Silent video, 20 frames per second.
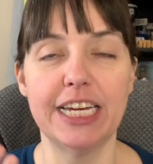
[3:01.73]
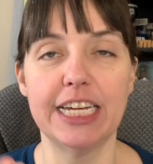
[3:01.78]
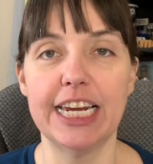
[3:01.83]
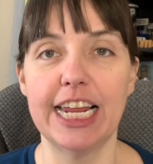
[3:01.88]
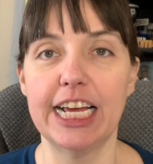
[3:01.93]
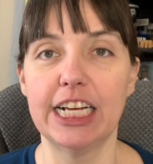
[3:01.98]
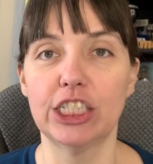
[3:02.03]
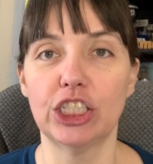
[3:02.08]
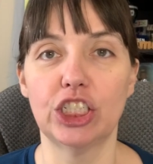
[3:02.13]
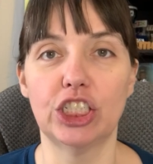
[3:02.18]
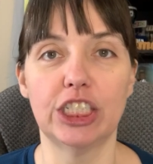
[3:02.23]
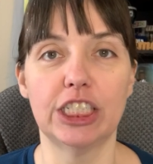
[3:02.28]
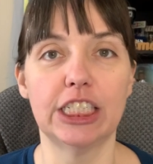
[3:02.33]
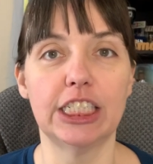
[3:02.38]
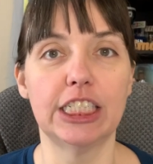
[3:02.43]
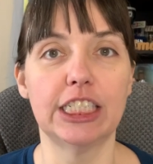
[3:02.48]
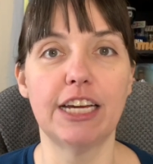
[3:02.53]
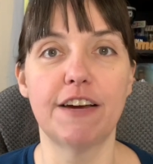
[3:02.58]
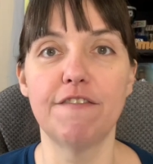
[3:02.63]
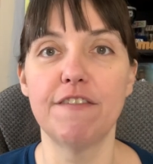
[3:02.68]
English and
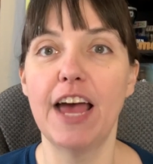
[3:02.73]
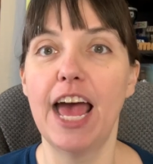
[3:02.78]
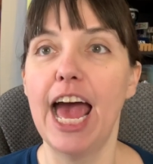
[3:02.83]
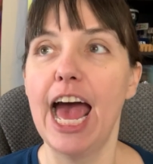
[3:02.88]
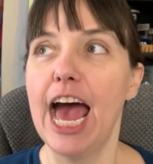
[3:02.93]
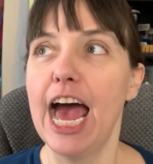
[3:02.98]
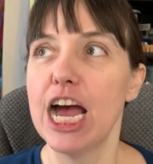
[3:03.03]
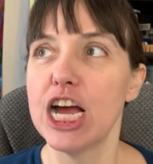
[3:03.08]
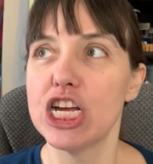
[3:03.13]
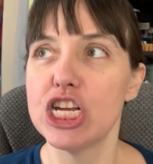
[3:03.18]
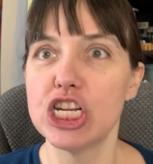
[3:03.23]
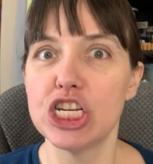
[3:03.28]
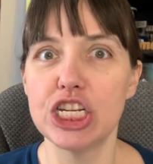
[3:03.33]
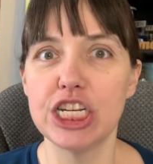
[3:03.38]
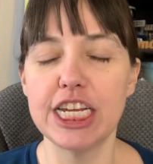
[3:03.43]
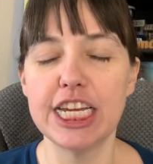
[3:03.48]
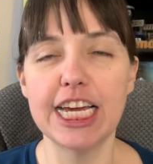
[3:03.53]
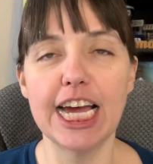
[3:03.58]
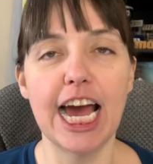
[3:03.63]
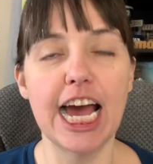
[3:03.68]
stuff,
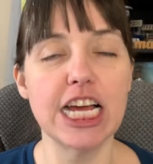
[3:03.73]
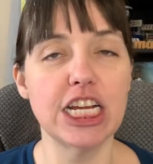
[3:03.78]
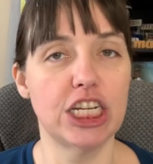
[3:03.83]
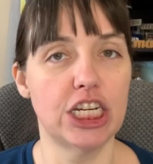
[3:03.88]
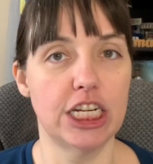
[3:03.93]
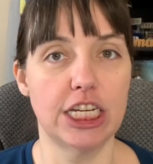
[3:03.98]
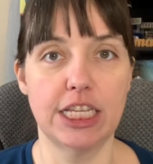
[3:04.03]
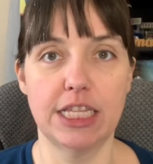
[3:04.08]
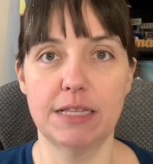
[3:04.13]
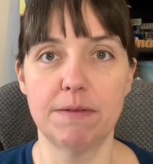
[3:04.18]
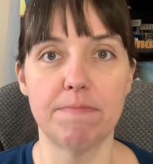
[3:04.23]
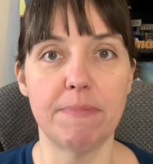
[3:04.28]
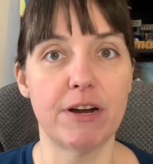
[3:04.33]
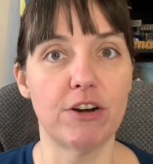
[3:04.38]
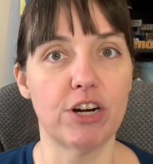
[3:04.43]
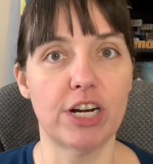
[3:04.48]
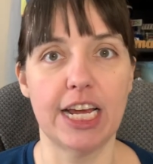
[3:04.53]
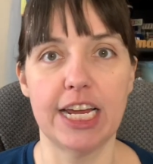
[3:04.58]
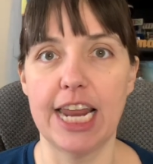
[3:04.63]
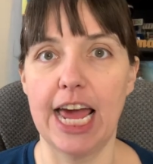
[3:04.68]
she has just the
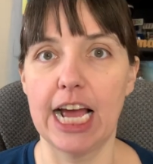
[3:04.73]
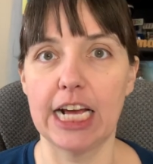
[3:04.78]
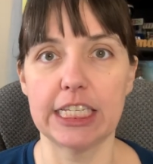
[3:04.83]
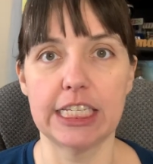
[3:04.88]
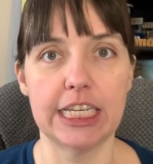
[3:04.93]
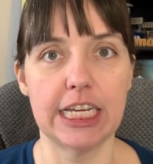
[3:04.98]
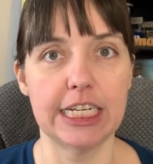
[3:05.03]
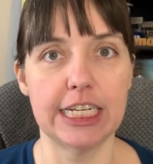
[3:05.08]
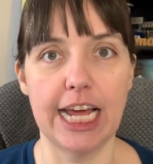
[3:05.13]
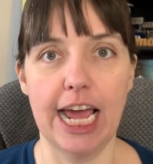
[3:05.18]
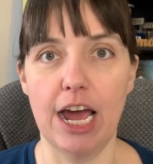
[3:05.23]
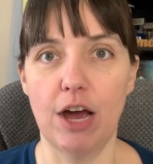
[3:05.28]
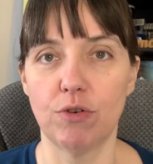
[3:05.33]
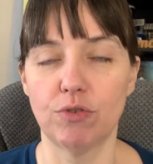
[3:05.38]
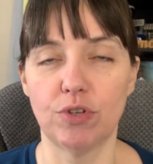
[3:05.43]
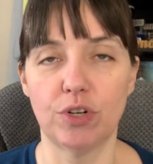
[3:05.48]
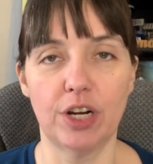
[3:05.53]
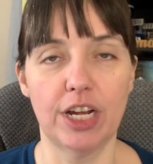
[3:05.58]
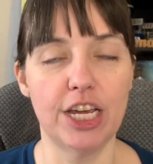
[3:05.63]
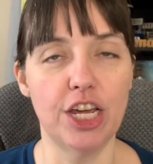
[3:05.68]
American accent down.
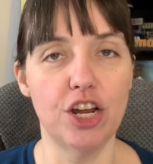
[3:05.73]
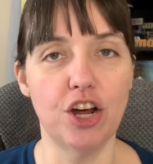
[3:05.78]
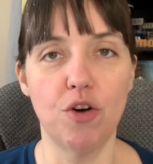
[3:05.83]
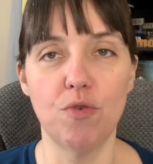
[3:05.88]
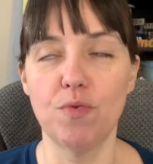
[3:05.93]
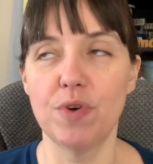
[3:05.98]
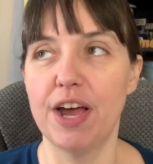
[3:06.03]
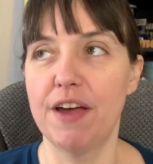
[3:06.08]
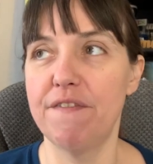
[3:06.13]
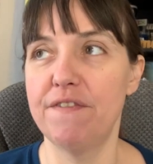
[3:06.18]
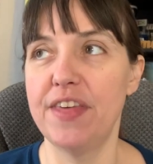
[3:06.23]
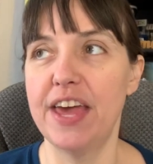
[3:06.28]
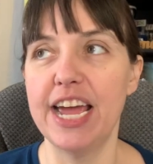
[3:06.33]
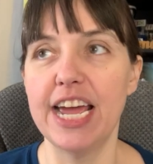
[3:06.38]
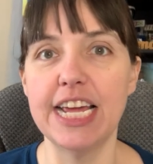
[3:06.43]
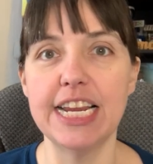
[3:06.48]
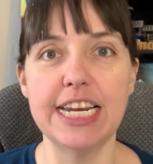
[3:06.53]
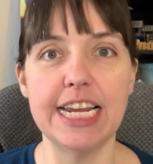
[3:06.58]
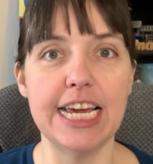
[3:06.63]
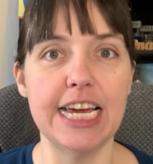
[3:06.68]
You know, if
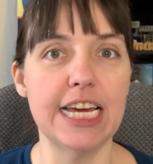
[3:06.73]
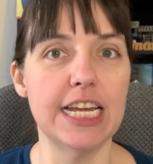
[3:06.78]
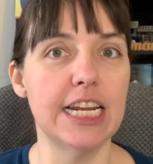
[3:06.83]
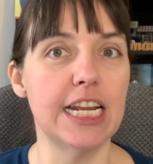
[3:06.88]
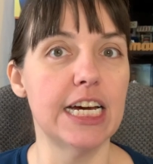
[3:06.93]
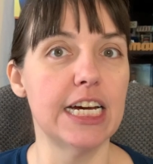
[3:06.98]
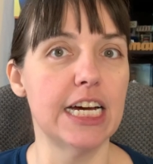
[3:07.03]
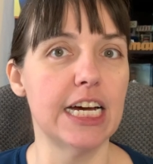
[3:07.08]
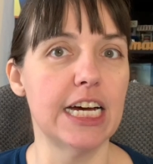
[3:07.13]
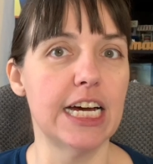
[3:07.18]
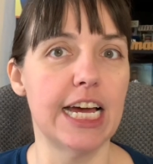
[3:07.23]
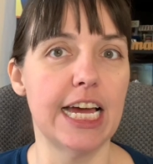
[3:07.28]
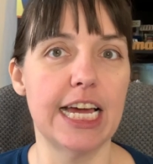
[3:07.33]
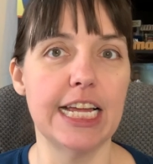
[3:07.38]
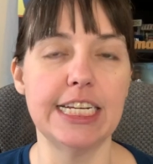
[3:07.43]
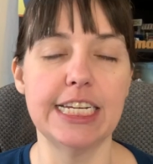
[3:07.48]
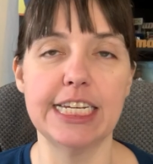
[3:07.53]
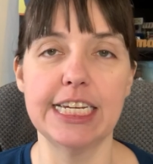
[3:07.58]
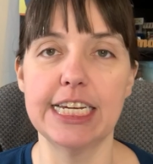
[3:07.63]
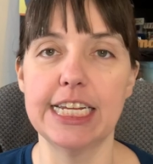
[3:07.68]
they need
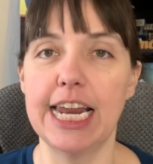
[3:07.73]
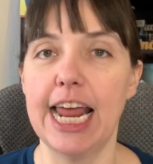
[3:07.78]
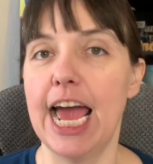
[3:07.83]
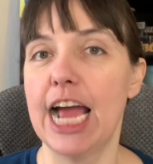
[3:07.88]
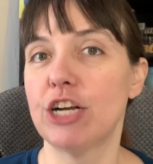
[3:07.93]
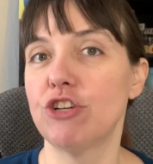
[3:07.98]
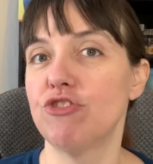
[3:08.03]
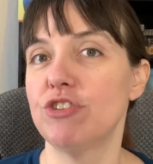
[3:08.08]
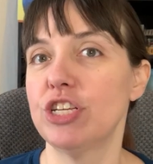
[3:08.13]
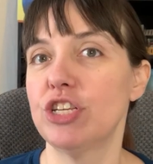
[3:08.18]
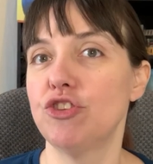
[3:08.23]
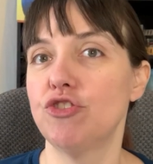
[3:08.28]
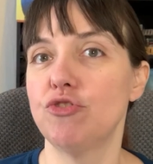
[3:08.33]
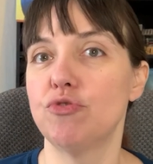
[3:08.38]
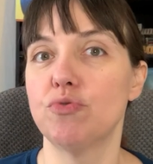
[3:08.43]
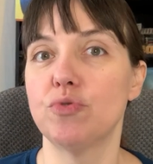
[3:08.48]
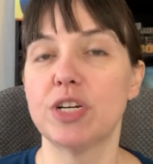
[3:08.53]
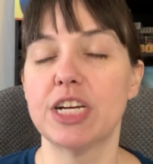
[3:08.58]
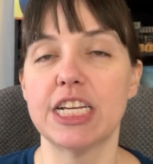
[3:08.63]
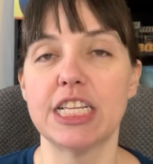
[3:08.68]
Indian actors
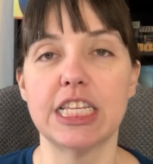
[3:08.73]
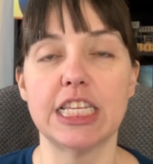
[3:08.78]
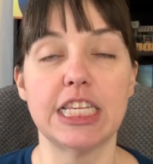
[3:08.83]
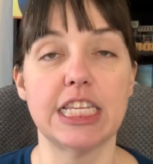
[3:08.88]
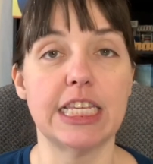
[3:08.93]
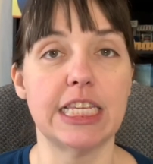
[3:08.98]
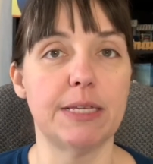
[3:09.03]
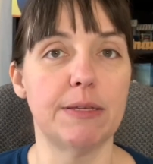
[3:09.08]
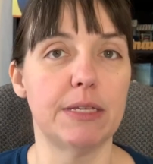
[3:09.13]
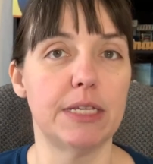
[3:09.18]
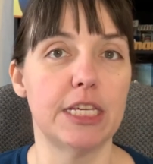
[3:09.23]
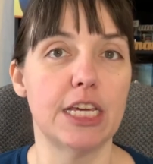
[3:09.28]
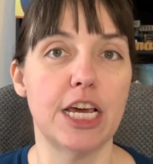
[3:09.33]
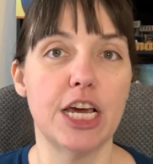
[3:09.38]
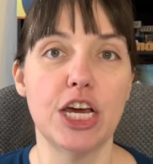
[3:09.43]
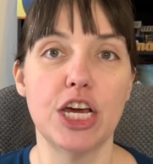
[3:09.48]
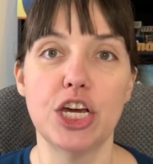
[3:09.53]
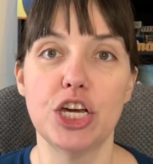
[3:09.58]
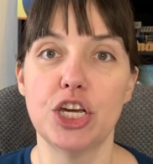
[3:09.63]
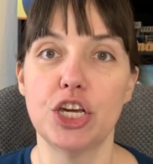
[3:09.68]
who can,
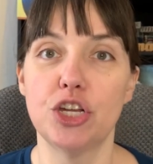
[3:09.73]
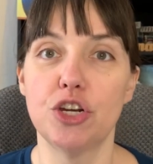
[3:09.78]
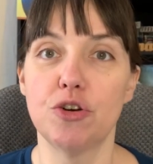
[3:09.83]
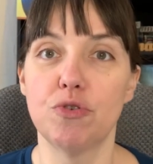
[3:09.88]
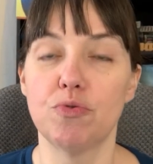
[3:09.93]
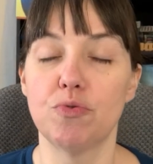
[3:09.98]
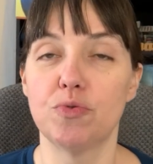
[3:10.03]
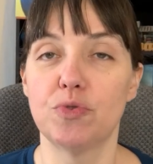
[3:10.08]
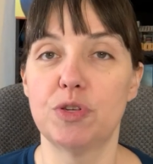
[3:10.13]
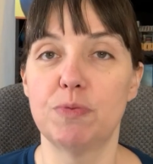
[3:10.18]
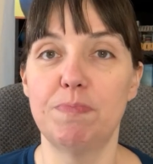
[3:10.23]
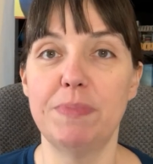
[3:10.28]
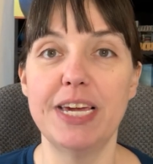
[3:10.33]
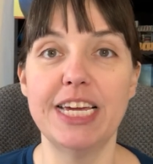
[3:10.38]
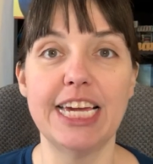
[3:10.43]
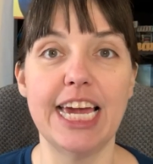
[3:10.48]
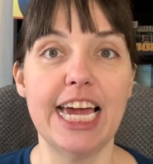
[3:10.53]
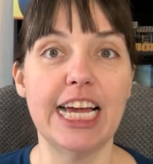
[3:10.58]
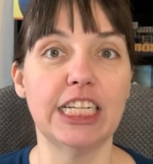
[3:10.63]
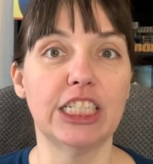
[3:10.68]
you know,
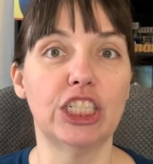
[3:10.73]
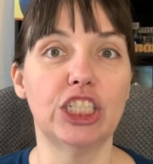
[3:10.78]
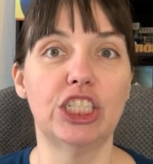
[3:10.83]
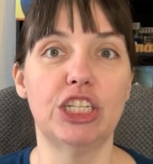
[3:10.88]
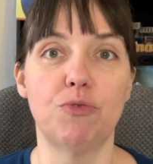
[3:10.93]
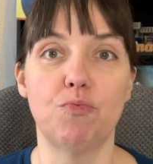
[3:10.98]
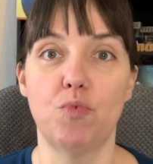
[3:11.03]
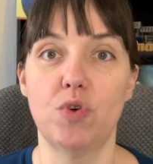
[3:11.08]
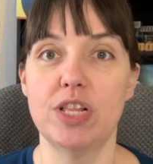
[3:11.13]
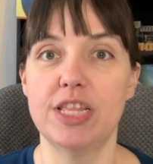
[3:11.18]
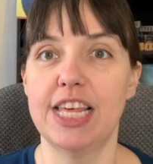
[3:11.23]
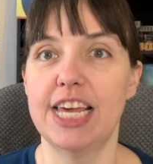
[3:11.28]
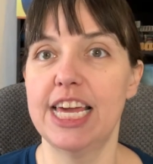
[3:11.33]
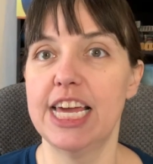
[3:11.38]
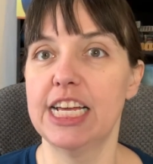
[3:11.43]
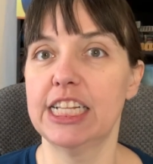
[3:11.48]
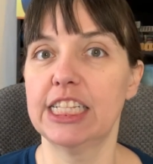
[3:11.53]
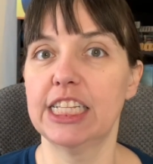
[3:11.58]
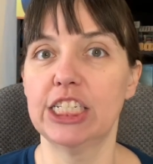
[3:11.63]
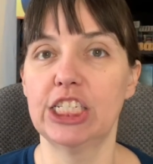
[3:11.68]
speak English and want the
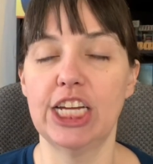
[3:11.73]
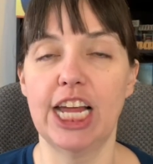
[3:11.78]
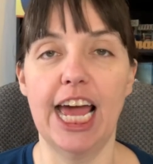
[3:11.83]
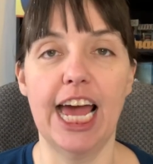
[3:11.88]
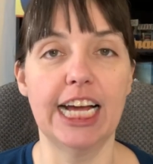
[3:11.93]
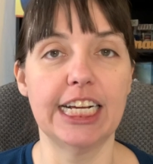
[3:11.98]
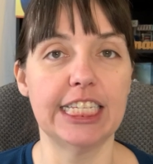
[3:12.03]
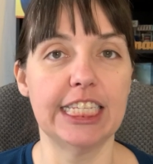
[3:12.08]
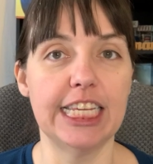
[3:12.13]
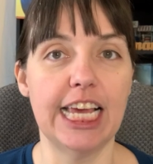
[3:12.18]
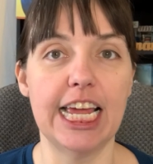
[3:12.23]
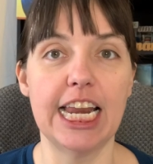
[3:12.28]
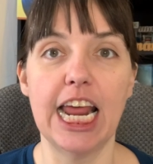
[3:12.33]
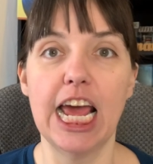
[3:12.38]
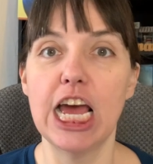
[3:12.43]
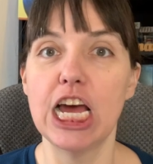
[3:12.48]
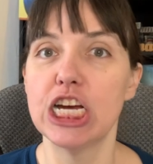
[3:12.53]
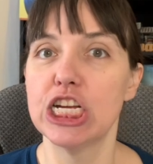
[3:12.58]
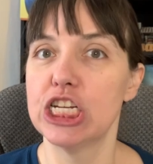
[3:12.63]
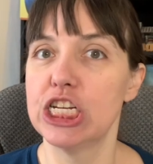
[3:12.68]
English accent,
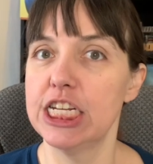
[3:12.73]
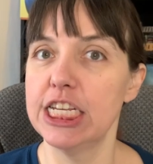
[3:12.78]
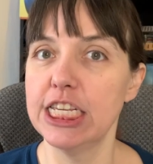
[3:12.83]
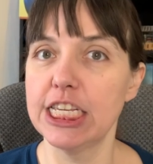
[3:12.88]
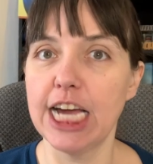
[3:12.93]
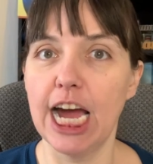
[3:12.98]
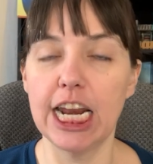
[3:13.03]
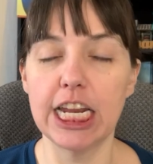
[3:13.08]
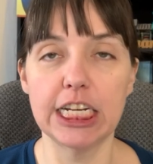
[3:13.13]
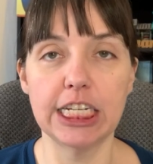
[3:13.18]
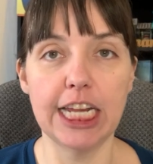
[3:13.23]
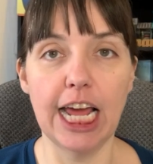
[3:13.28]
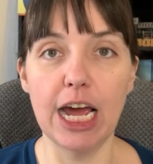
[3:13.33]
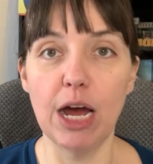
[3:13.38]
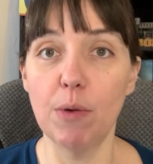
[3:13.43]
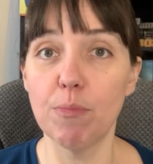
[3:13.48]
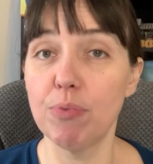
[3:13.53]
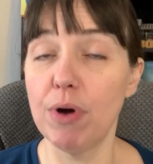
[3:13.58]
she's got it down.